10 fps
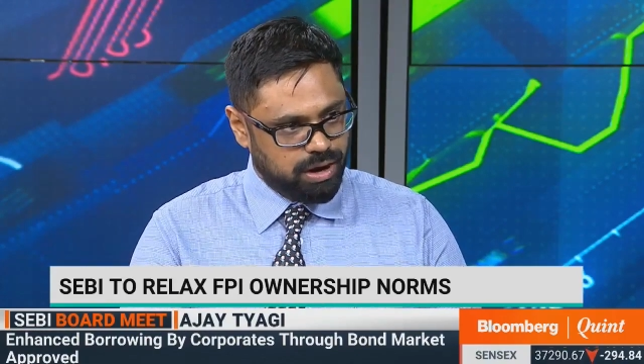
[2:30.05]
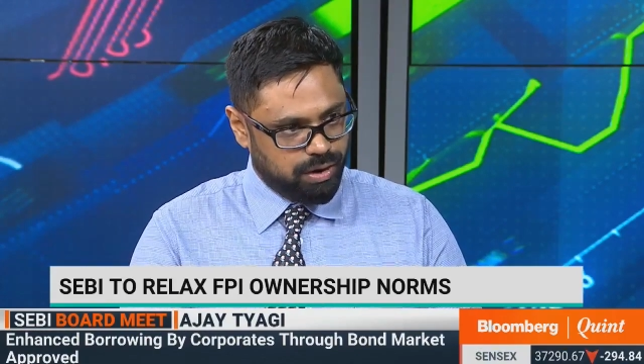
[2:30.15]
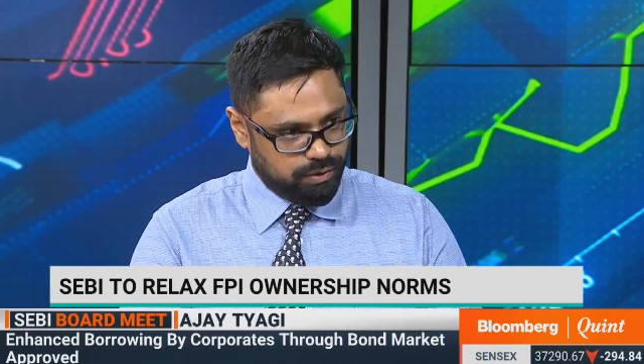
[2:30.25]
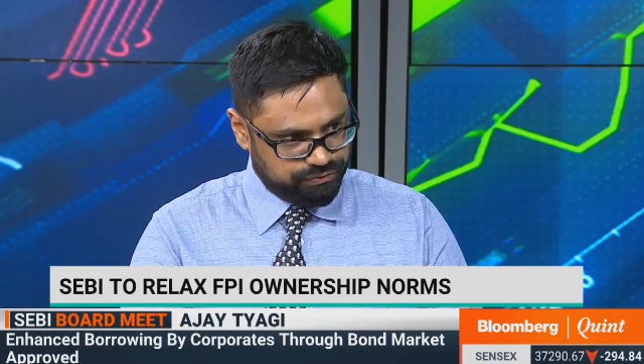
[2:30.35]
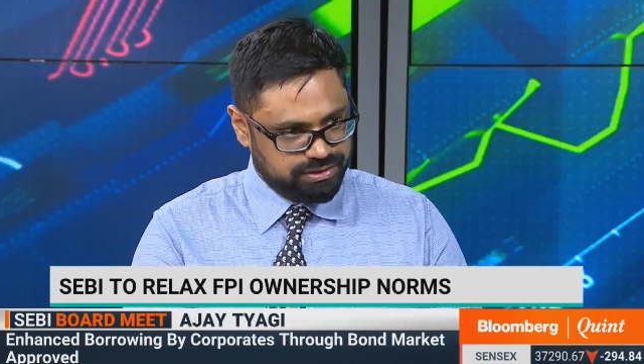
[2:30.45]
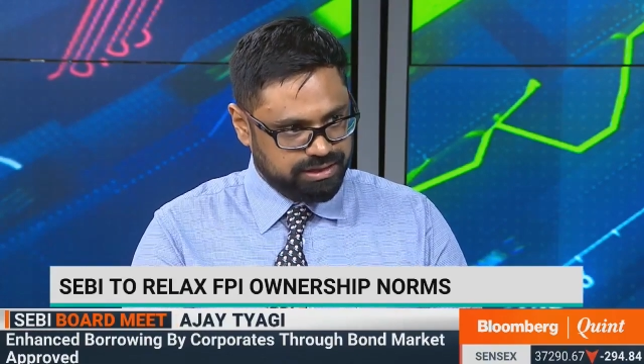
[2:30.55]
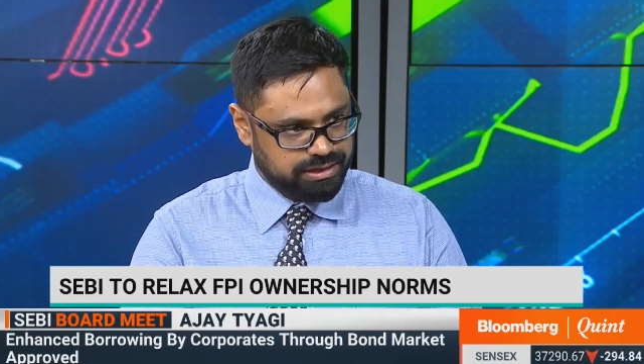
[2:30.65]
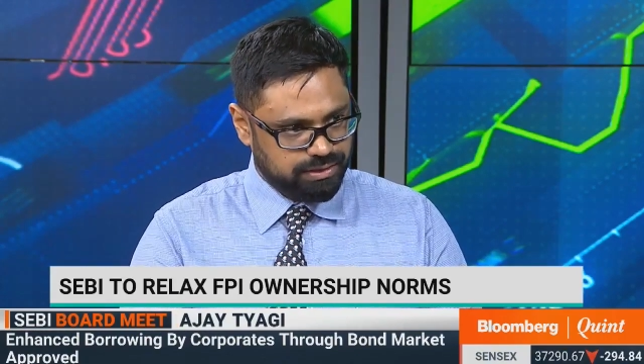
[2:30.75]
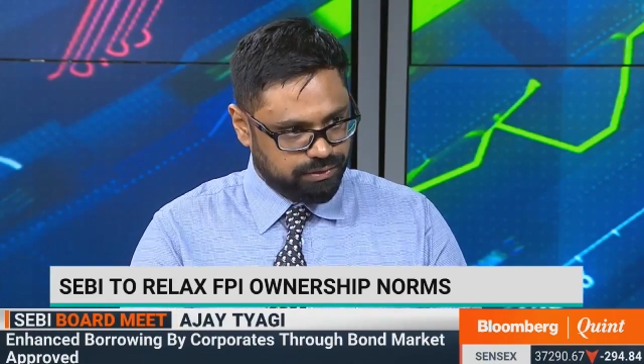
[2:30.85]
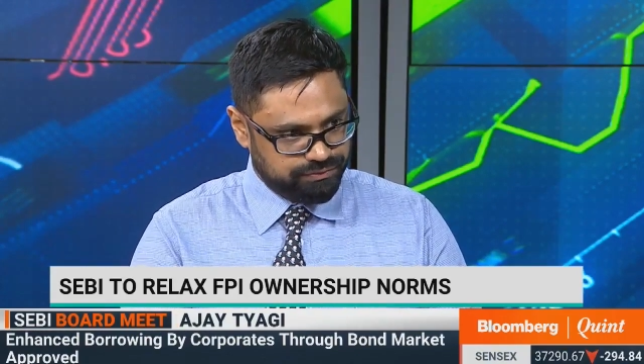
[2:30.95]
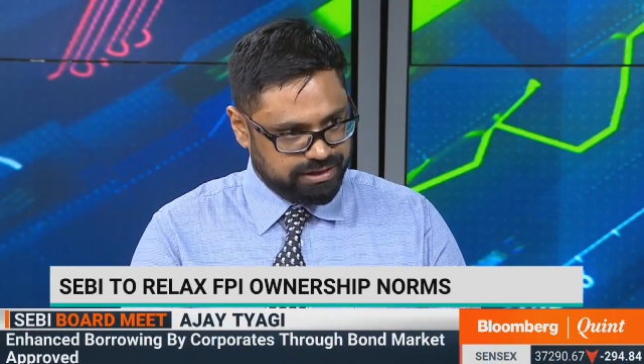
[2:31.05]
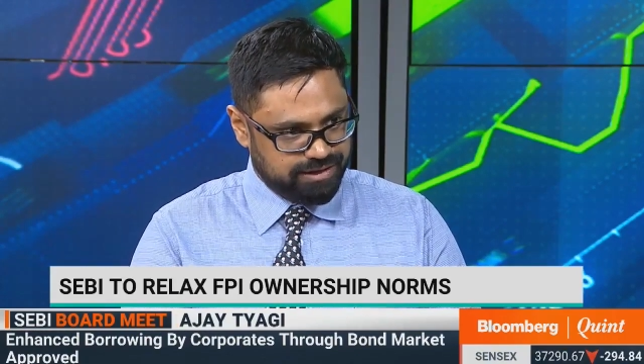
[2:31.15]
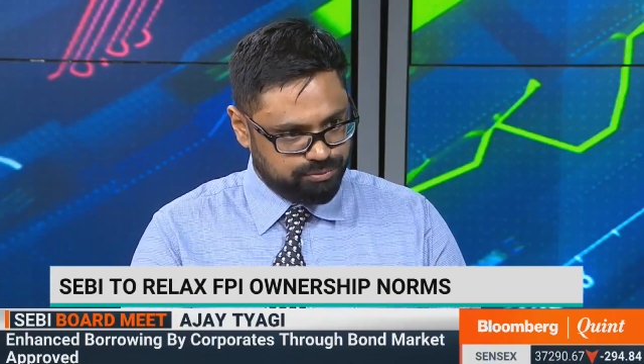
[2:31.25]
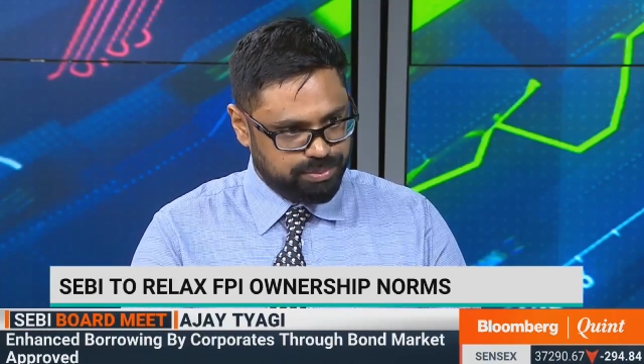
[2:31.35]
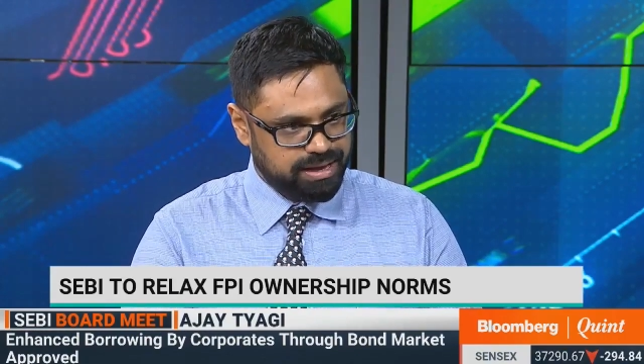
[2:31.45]
of the
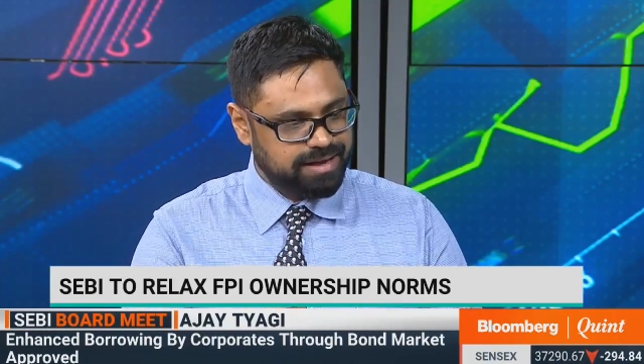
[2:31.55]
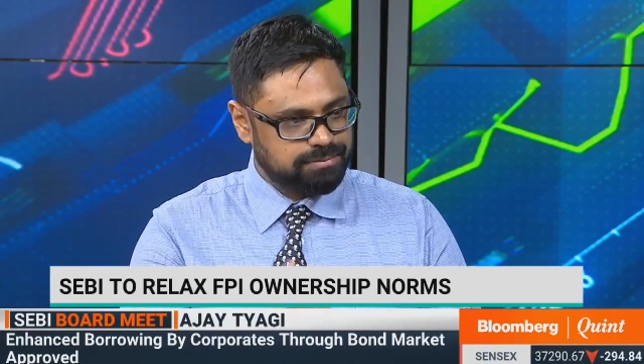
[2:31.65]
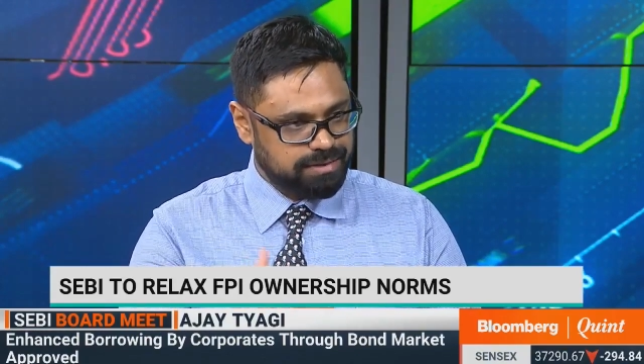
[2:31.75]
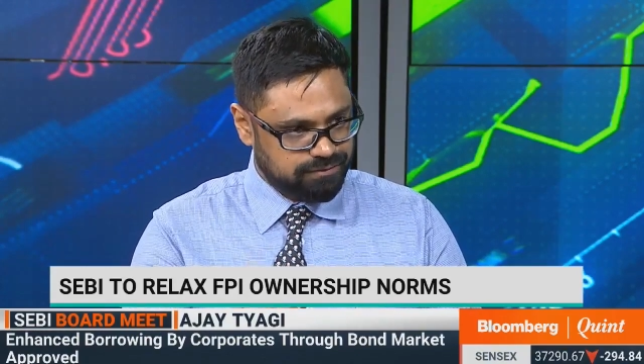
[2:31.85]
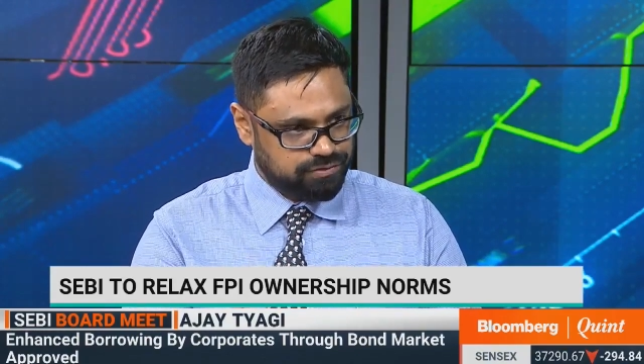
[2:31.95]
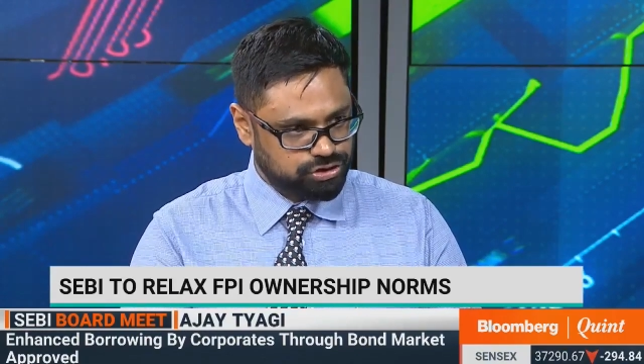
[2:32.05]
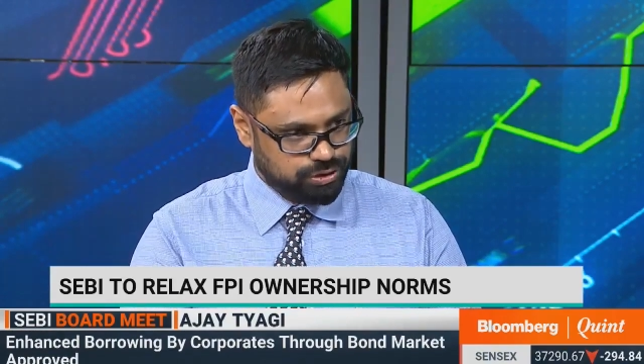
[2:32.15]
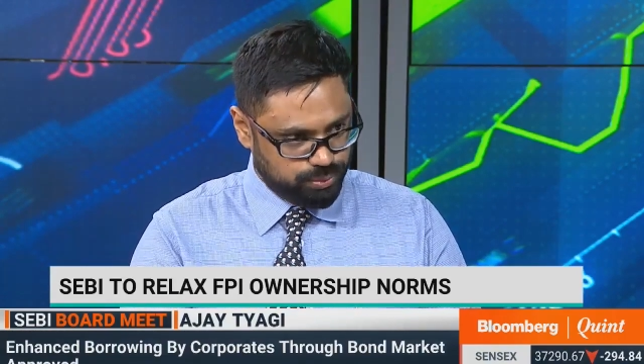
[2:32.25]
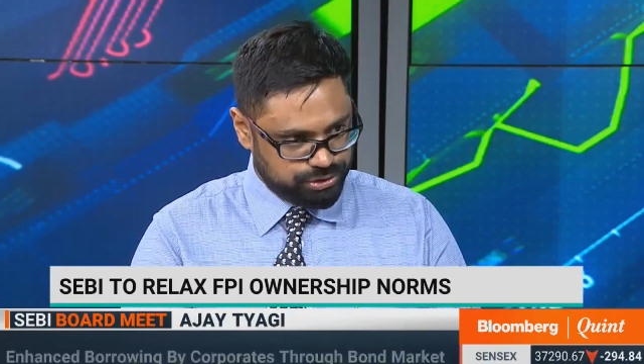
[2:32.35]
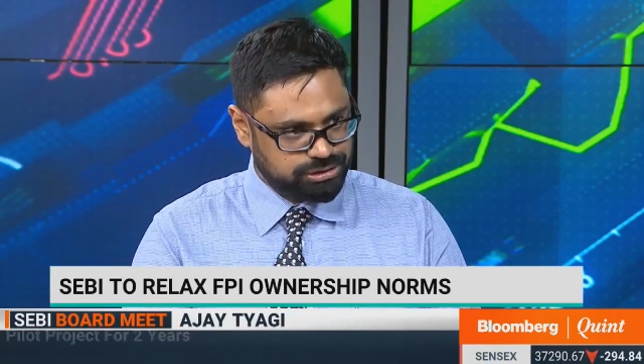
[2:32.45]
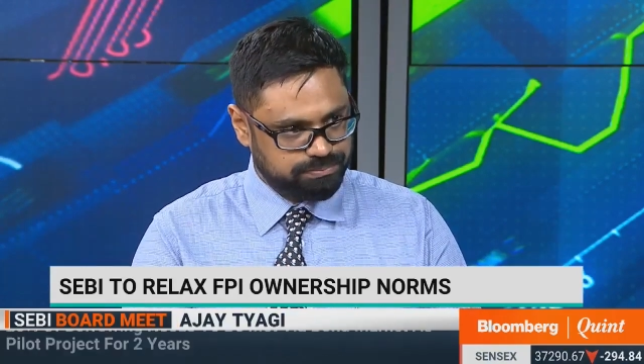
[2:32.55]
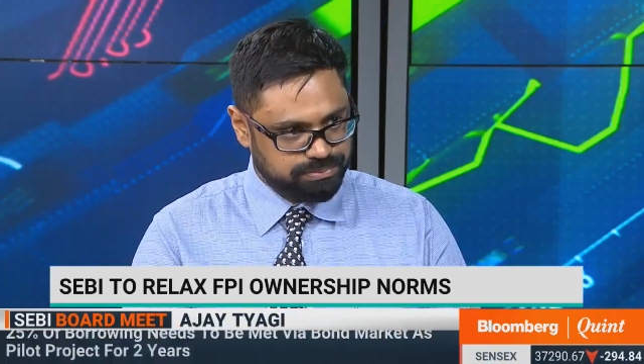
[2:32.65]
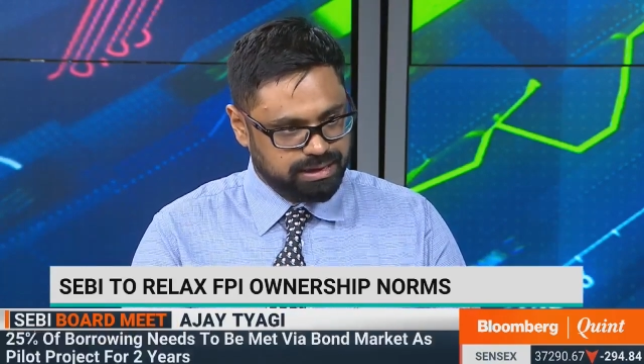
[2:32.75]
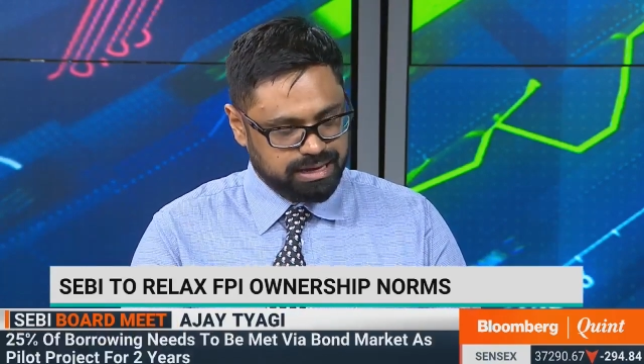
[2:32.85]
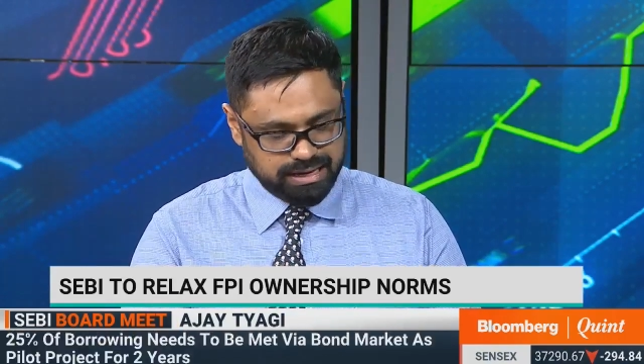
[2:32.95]
FPI, the beneficial ownership,